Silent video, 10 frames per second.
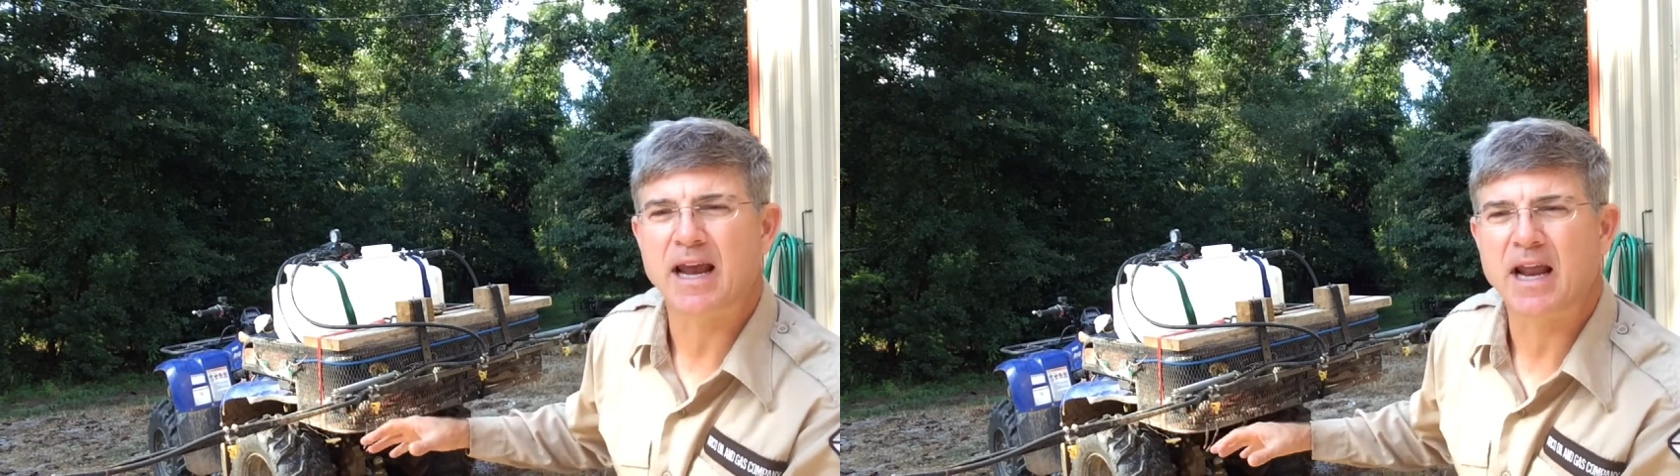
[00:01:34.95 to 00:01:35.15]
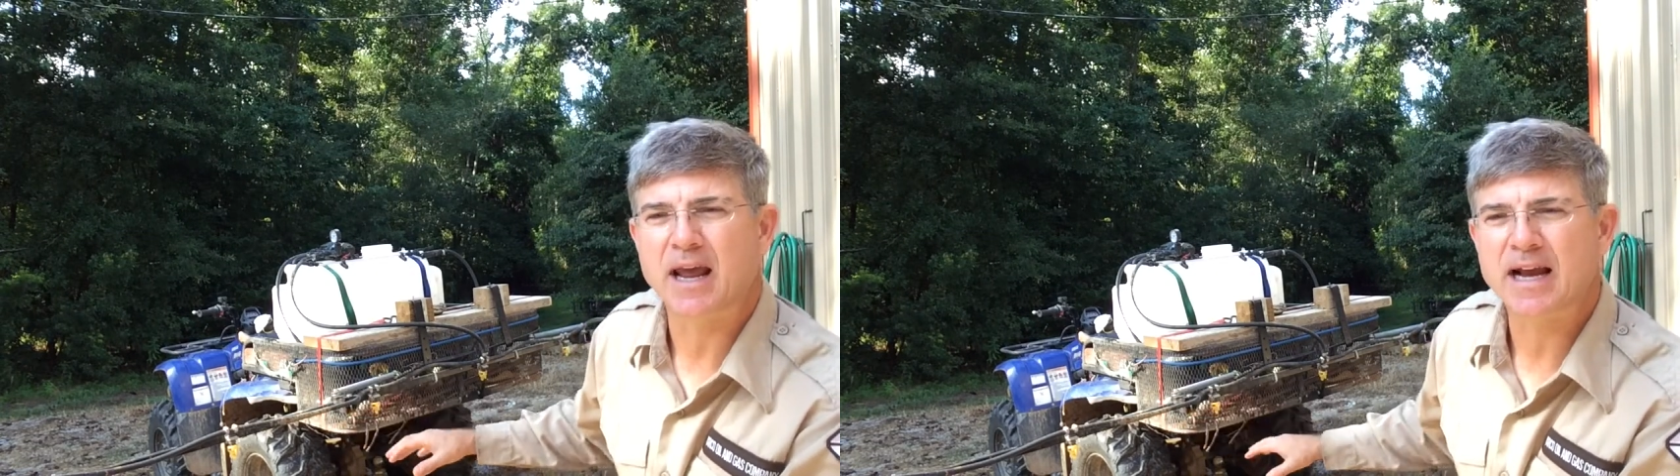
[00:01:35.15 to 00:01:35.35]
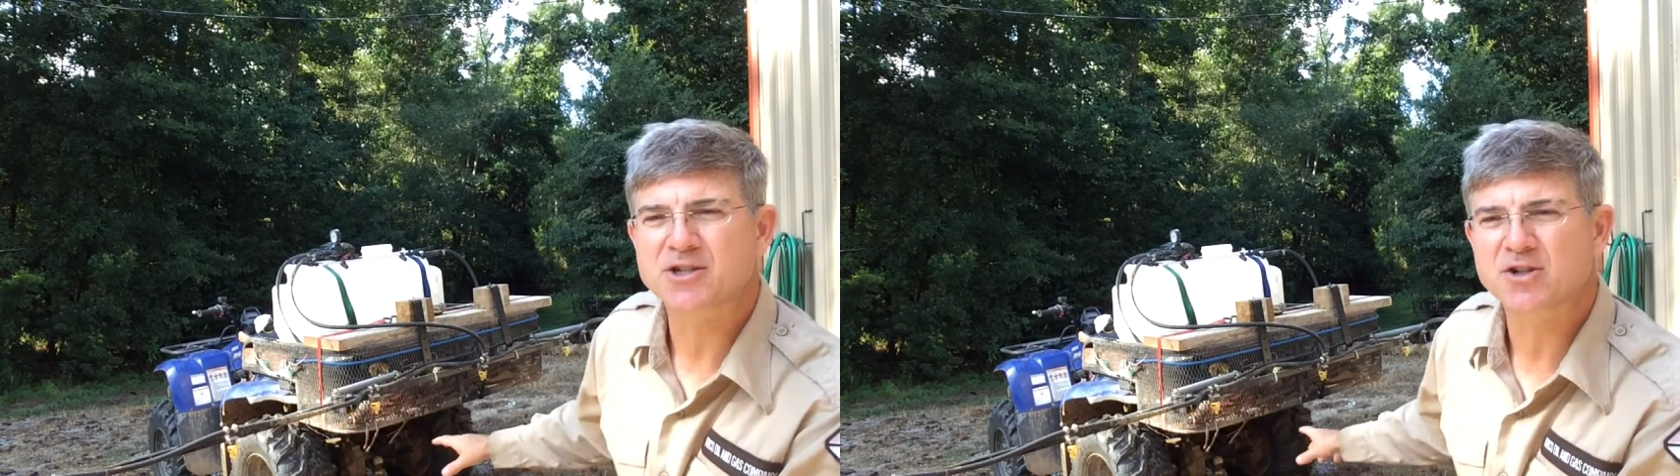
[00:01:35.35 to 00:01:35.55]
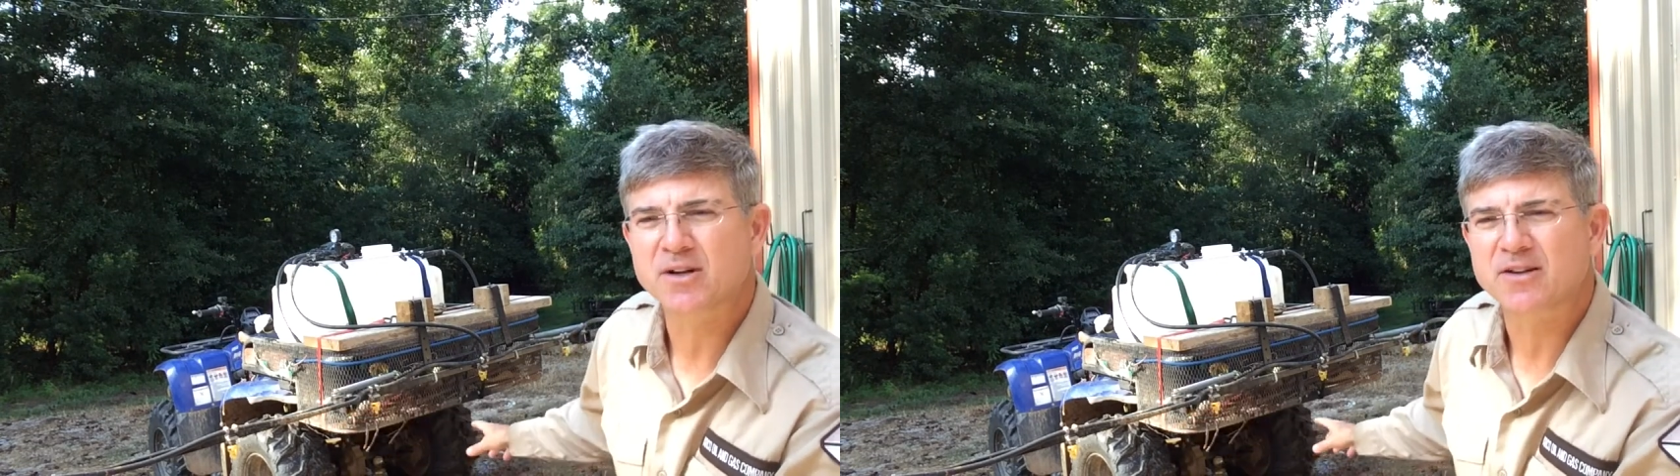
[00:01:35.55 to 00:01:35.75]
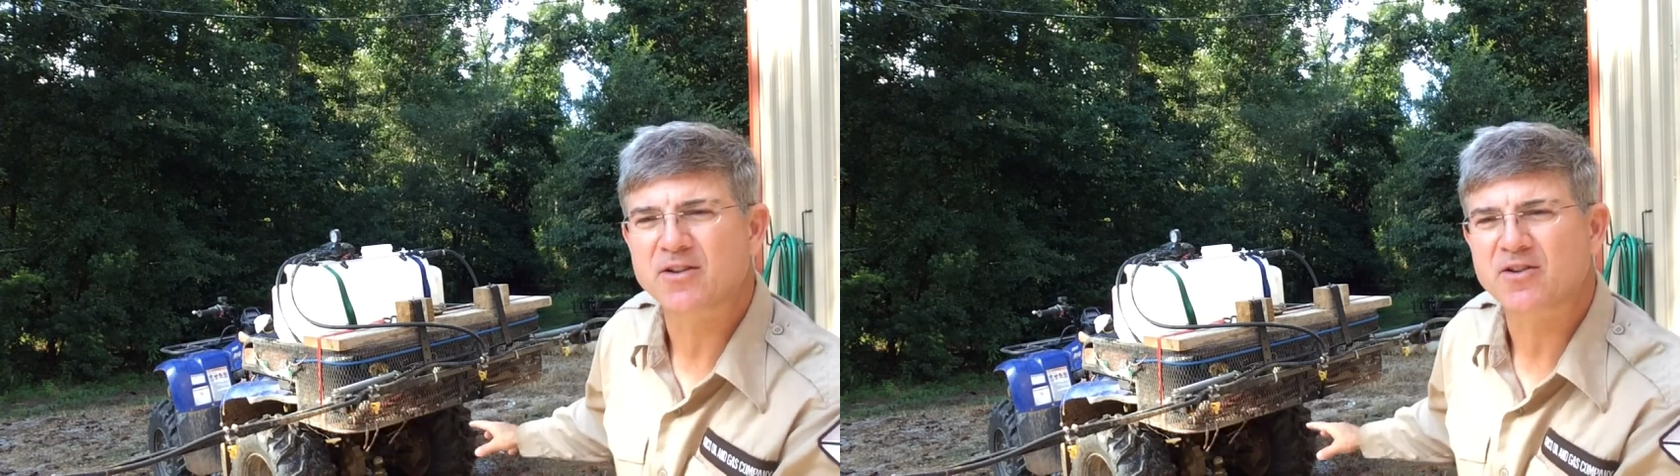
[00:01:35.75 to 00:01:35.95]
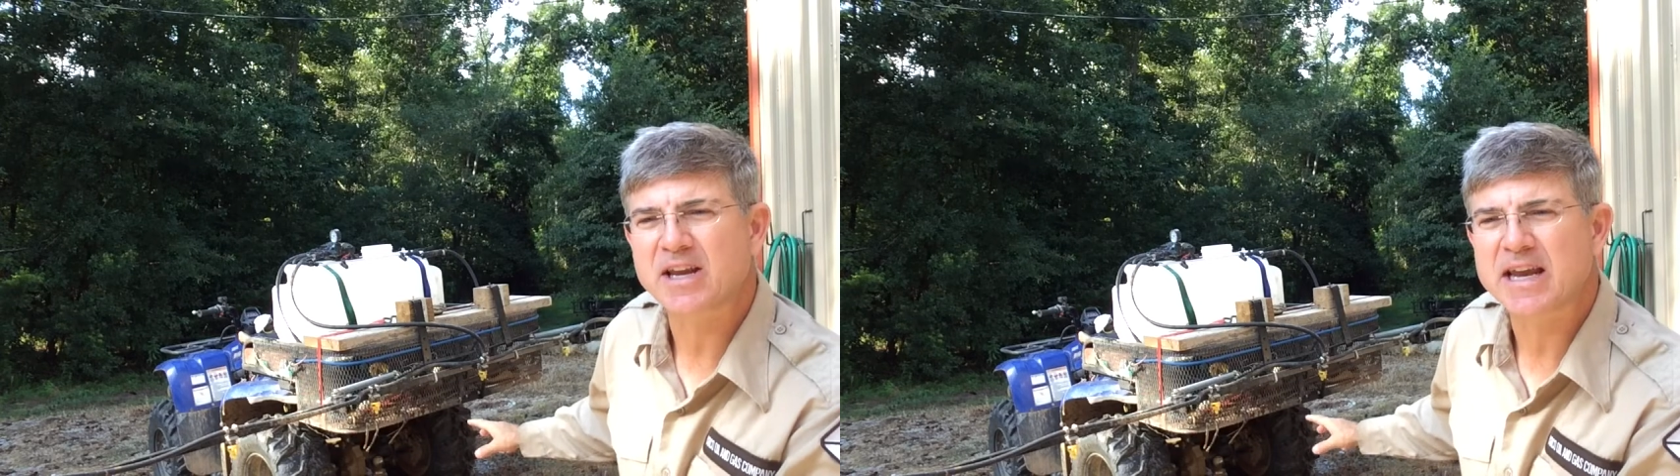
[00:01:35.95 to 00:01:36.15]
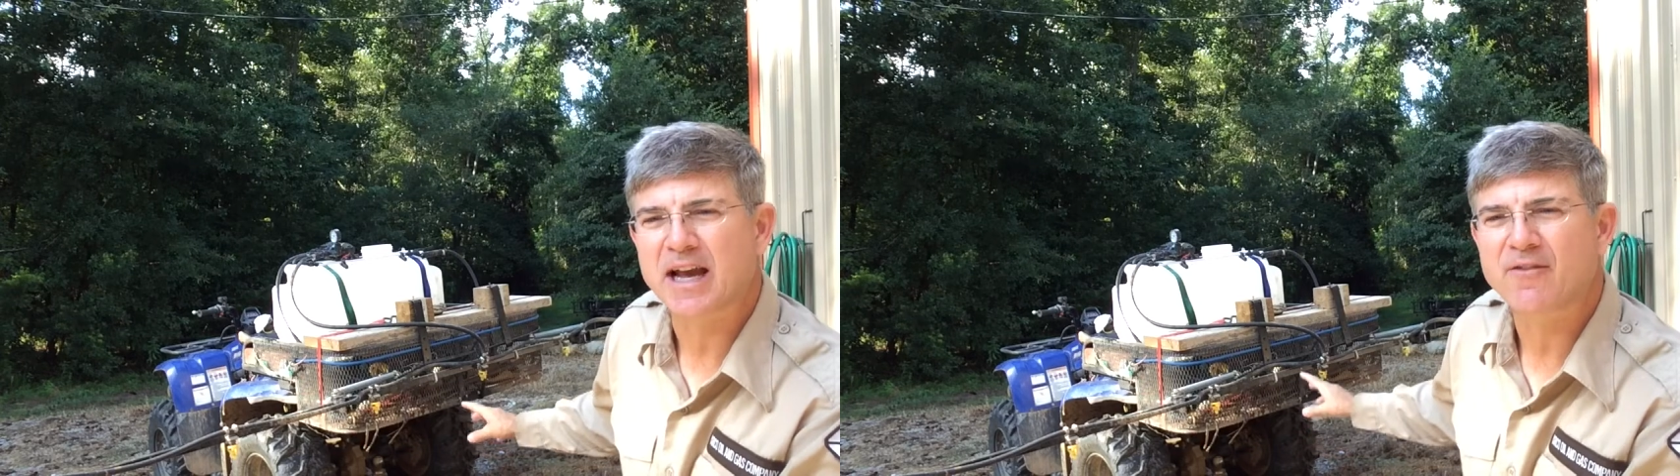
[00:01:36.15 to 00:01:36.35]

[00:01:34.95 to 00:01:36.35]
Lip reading: and as you can see,